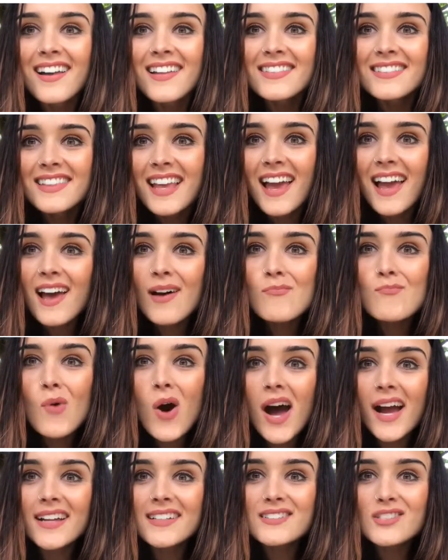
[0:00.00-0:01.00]
They're
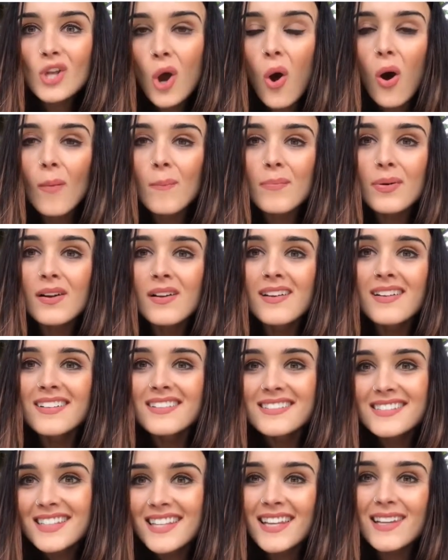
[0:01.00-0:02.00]
my top
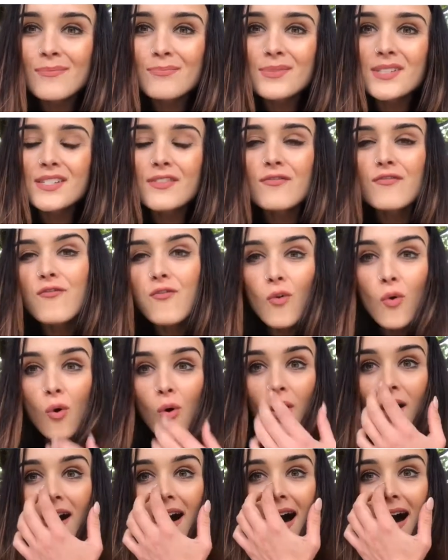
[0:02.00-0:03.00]
tips
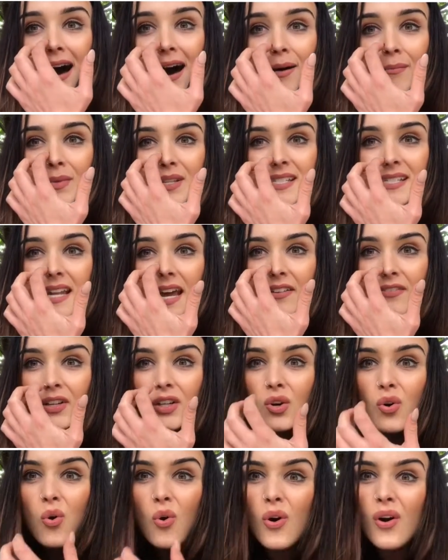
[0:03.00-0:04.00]
for saving
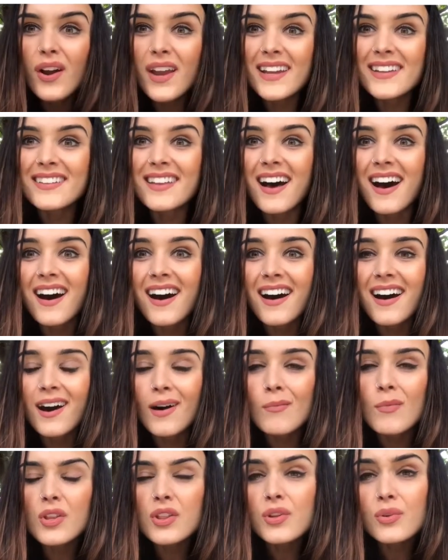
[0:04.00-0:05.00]
coin
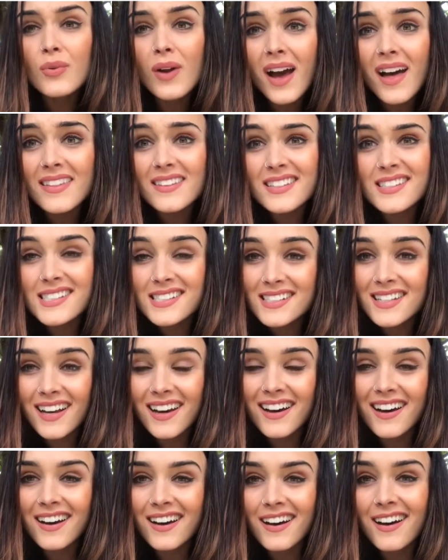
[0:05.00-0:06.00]
throughout this
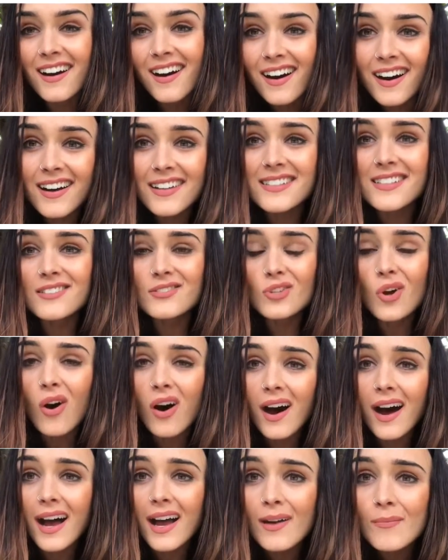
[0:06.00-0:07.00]
hard
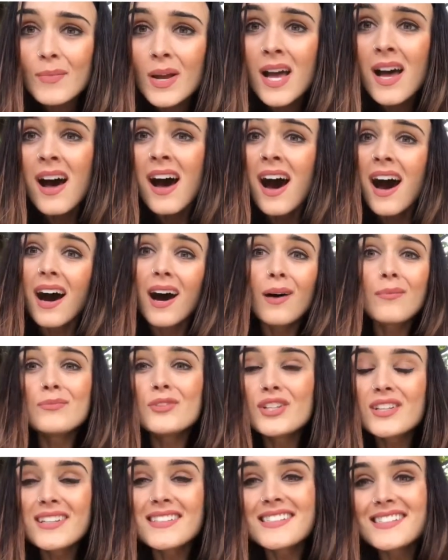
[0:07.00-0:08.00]
time. You
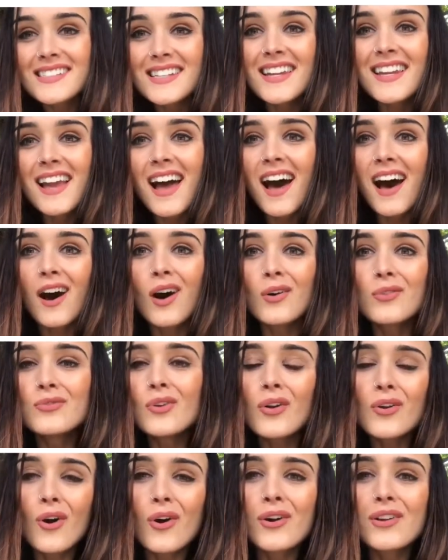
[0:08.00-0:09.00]
can see how
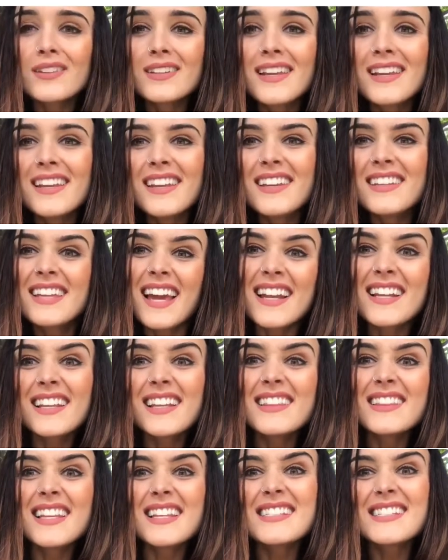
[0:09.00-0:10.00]
not only getting
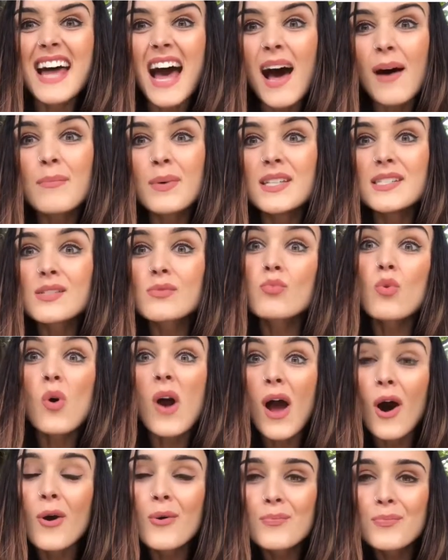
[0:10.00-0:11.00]
in these habits will
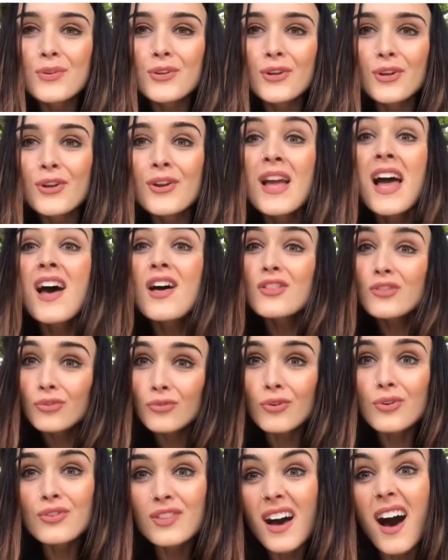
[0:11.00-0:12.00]
help you
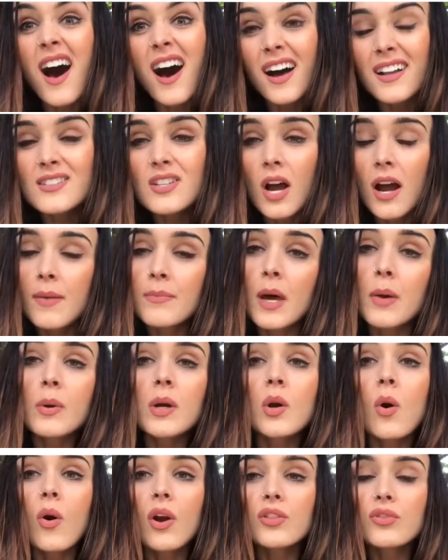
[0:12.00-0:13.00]
through the hard time that we're
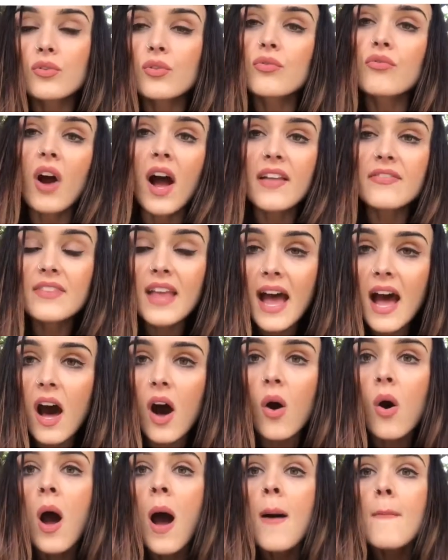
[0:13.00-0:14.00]
going through right
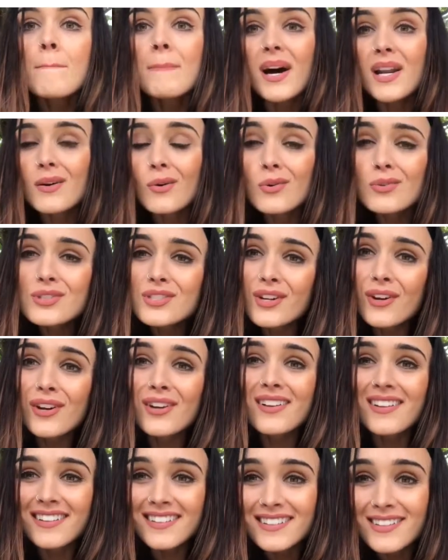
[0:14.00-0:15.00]
now, but also
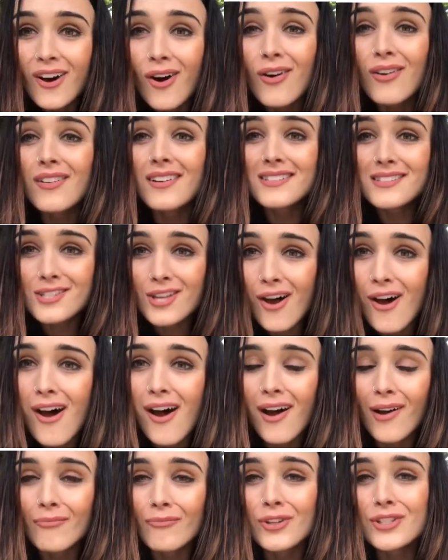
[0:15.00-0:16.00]
long
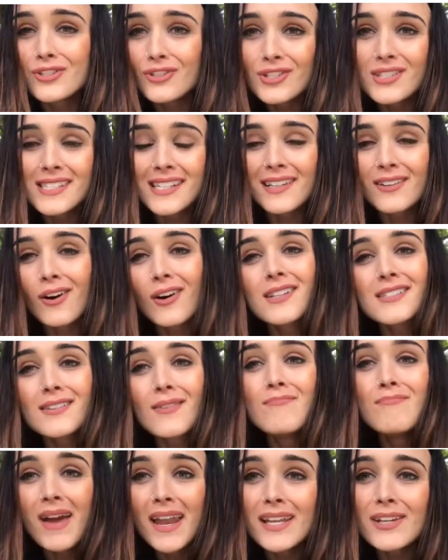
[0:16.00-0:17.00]
term, reducing costs
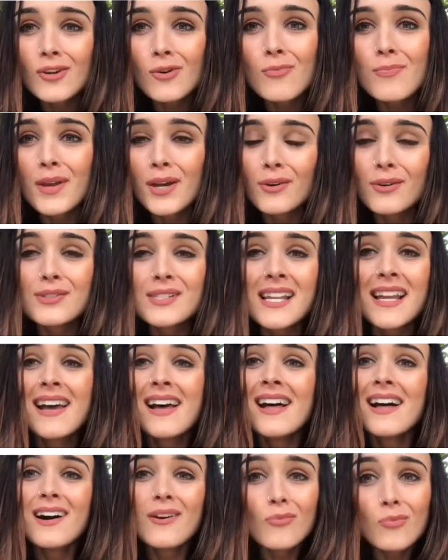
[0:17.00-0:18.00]
on medical bills
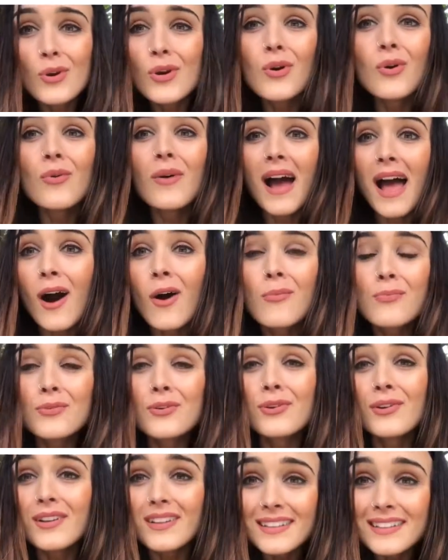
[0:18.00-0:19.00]
will help
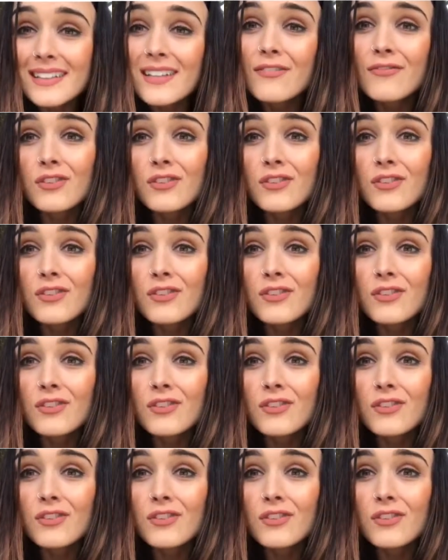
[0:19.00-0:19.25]
you live